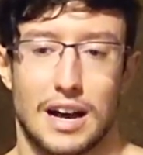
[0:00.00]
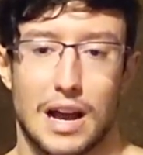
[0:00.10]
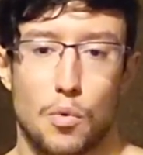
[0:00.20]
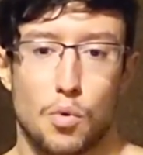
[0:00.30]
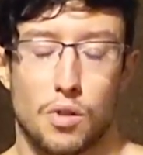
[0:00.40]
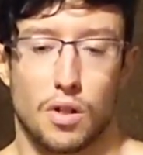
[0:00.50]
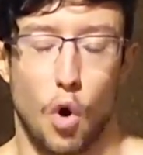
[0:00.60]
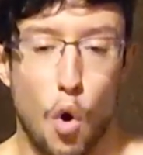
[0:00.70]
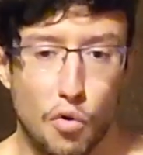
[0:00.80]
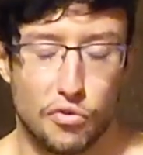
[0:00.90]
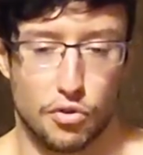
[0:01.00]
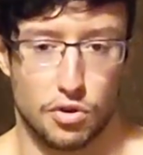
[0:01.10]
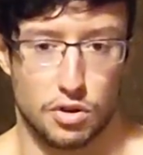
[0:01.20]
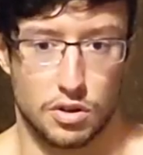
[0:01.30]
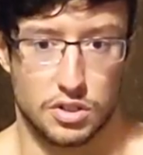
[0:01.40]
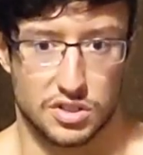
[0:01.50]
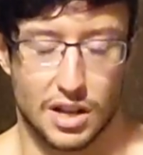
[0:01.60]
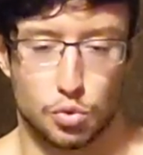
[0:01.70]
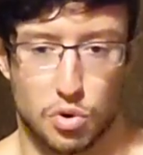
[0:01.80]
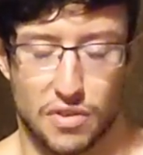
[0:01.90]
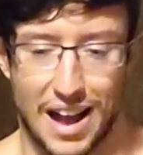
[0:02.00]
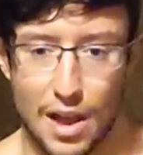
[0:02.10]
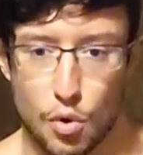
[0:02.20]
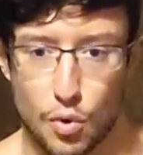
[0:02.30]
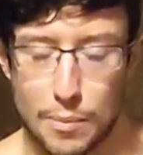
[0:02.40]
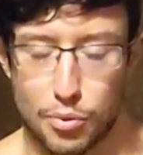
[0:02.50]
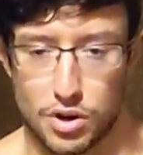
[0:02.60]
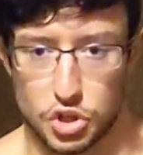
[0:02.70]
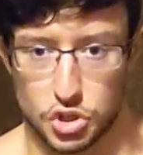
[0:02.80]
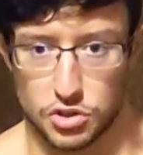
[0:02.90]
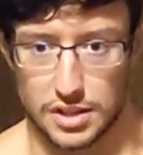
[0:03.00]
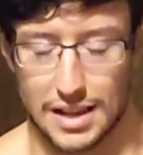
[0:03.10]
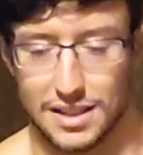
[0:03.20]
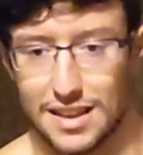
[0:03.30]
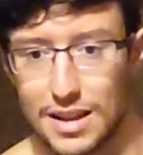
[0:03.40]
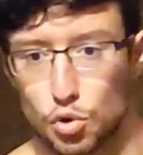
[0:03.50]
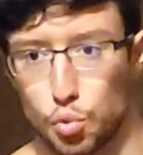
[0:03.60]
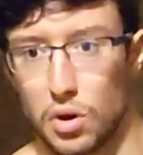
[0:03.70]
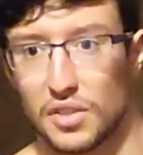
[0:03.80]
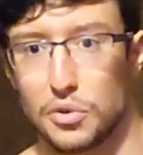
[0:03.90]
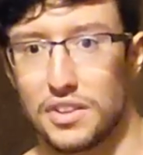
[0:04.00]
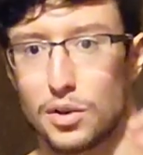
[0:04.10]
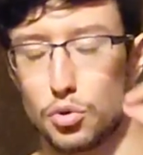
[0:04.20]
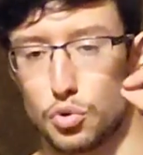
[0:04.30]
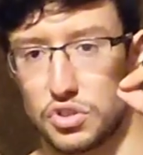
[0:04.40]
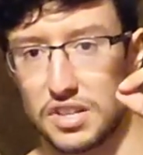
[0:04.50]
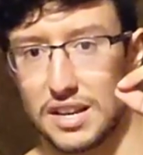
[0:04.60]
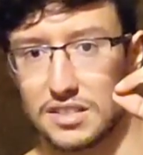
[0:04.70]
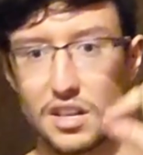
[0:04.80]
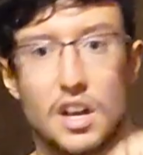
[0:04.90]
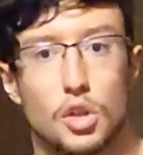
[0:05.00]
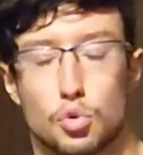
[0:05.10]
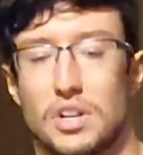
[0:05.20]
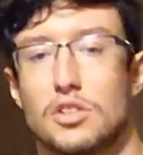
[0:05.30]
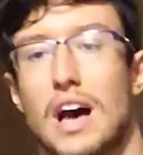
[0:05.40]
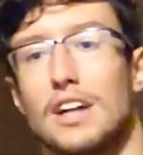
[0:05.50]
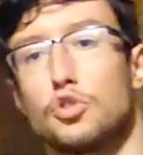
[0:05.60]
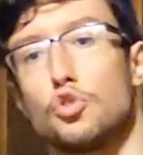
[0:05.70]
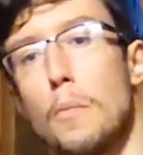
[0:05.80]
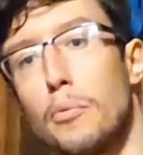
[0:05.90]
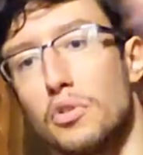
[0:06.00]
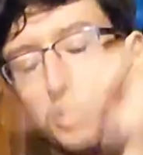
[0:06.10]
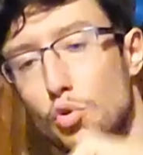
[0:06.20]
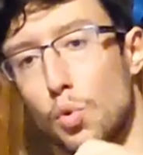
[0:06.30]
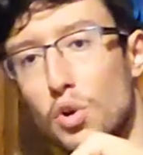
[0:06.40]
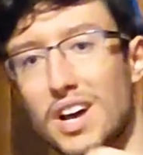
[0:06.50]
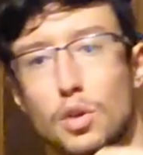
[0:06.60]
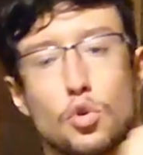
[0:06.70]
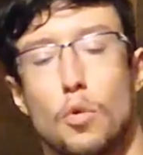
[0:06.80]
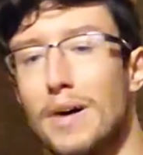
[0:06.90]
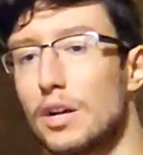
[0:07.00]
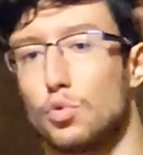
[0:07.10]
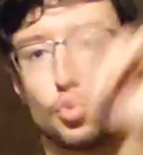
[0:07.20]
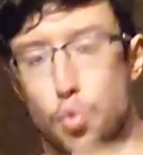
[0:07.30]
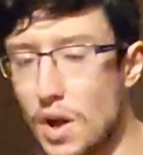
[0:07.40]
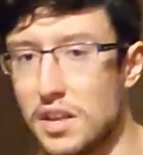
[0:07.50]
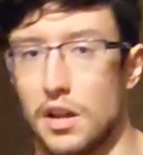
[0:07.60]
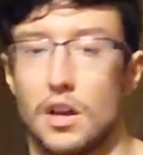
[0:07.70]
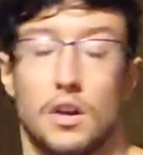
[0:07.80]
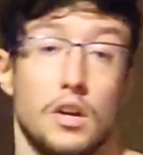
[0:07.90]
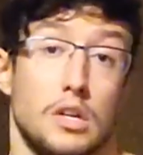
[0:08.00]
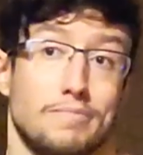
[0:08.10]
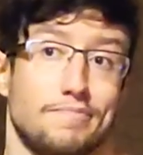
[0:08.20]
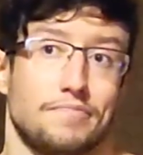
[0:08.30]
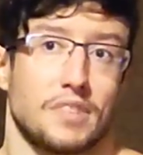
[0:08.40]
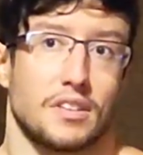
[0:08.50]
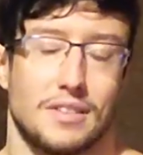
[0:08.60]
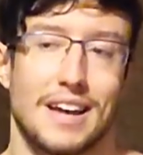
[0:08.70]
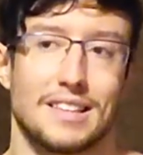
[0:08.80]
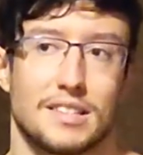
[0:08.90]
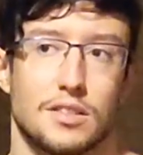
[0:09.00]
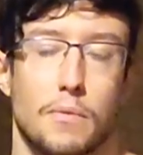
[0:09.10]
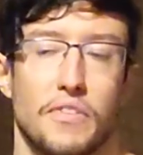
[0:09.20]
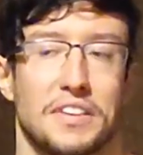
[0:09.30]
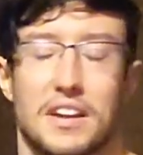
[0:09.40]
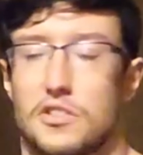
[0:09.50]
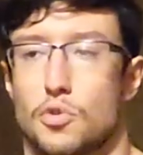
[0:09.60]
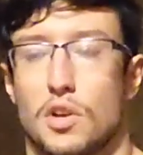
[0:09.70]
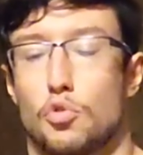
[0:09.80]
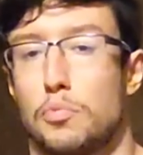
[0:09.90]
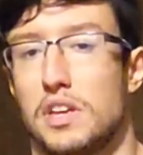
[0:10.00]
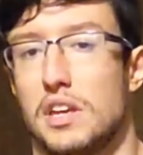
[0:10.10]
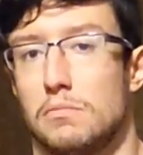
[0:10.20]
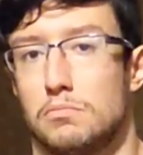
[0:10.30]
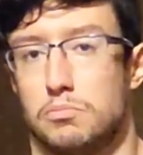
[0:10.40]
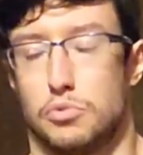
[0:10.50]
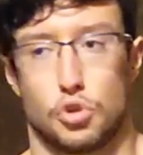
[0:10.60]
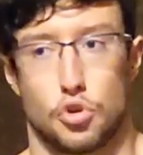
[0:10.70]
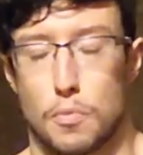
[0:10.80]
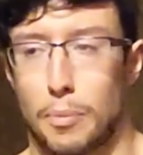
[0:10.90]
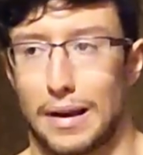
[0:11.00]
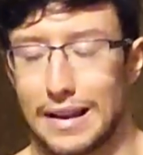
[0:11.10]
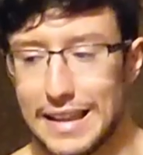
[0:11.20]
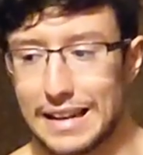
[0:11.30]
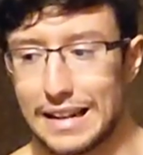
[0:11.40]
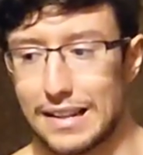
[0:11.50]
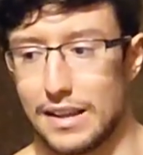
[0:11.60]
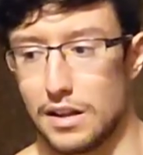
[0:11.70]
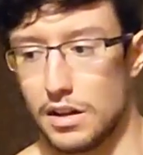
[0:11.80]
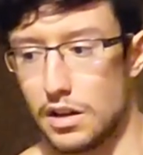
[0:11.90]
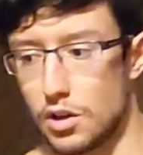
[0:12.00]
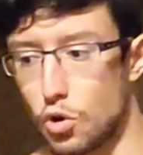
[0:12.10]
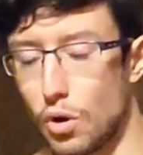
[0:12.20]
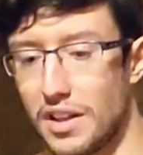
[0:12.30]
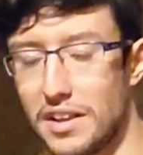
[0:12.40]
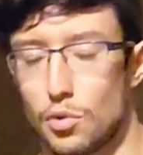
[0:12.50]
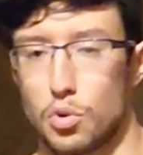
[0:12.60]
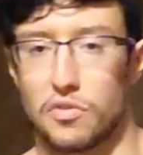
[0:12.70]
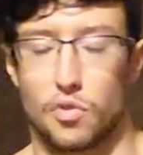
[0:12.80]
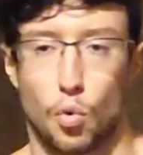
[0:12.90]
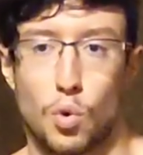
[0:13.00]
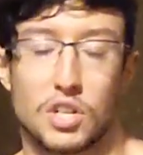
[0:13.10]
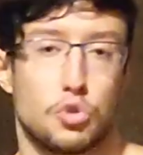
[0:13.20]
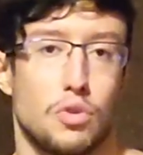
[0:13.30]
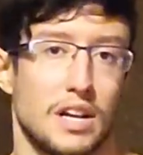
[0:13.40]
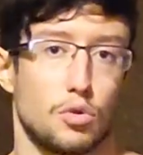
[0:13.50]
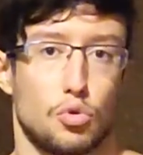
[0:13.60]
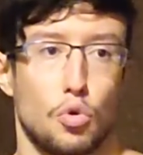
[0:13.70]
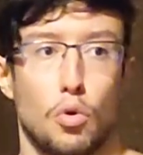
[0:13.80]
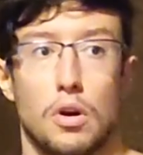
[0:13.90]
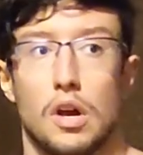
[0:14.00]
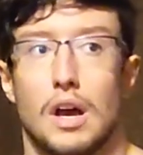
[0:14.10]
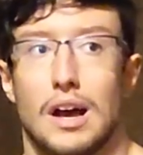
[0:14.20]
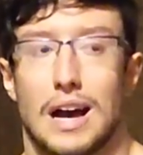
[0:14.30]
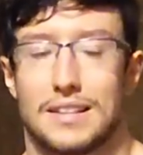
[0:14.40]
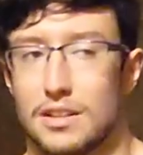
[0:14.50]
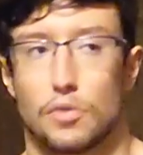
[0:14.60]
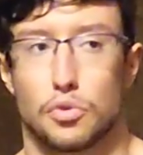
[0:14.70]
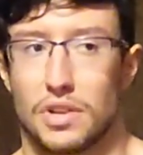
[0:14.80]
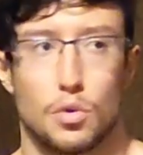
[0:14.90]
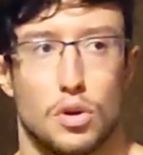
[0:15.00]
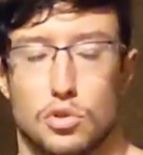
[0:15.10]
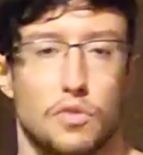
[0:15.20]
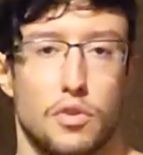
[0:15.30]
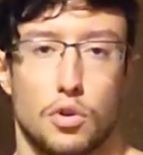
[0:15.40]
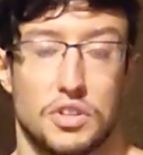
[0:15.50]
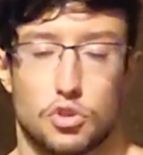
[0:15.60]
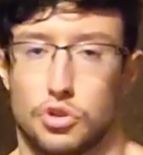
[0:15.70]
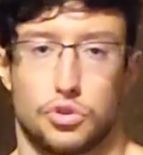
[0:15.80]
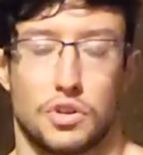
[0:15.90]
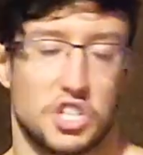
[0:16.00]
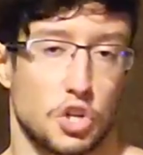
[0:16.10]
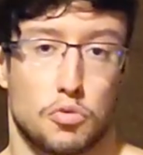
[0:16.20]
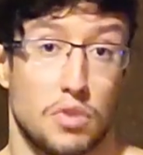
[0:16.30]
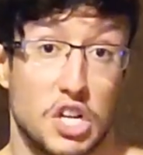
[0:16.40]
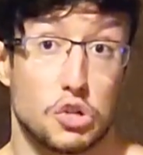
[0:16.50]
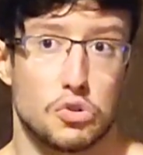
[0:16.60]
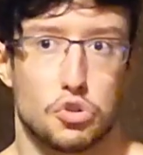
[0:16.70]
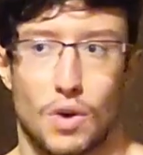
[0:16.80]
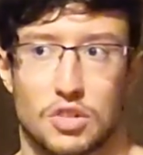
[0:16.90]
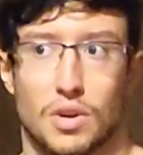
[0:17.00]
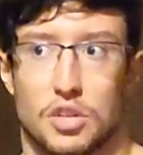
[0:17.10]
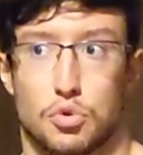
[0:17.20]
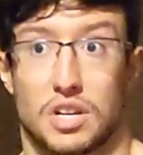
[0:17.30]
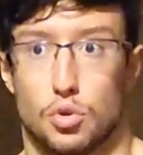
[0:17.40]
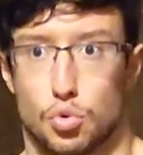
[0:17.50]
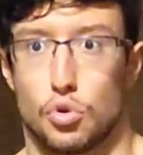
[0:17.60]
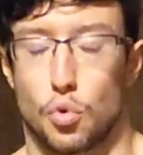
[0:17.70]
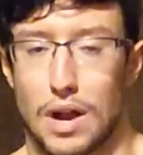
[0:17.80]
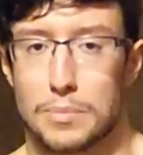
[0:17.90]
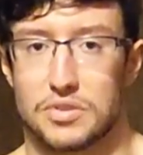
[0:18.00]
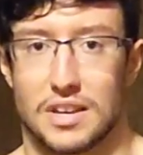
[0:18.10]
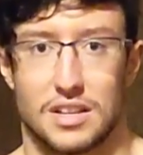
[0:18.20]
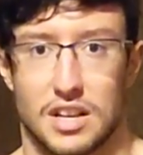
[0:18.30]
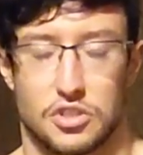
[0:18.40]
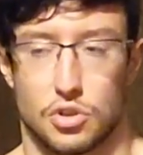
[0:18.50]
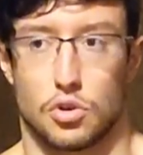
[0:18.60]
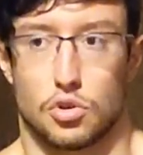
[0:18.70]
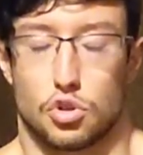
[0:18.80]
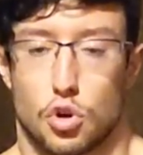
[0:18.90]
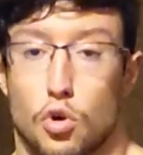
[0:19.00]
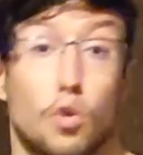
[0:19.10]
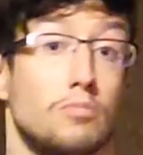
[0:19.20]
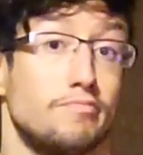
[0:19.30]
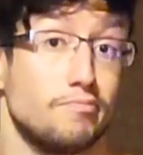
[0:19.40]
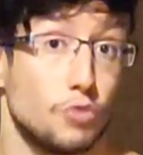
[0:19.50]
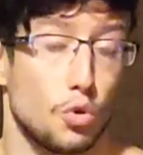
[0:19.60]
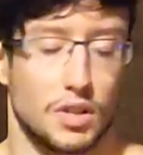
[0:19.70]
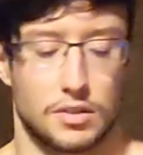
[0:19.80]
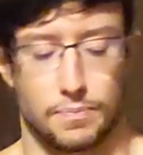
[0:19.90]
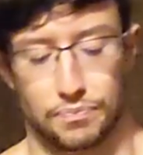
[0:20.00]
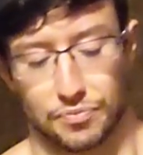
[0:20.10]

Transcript: I will often start with higher rep ranges and then drill them down to 6 to then at some point in the workout go back to 20. That's something that is going to be completely correlated with what you like to do. At the end of the day, nucleus overload is tonnage accumulation, so as long as you can do the reps and it's not a struggle, do it.